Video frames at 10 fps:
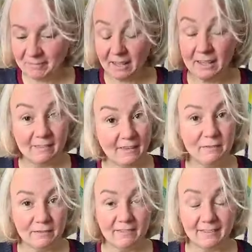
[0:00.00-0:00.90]
He's
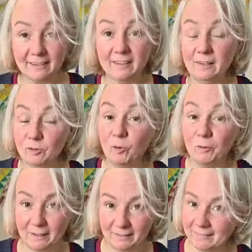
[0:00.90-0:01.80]
even said
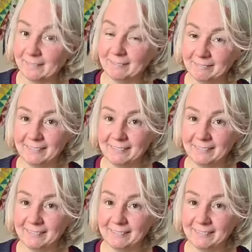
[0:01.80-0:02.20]
Illinois.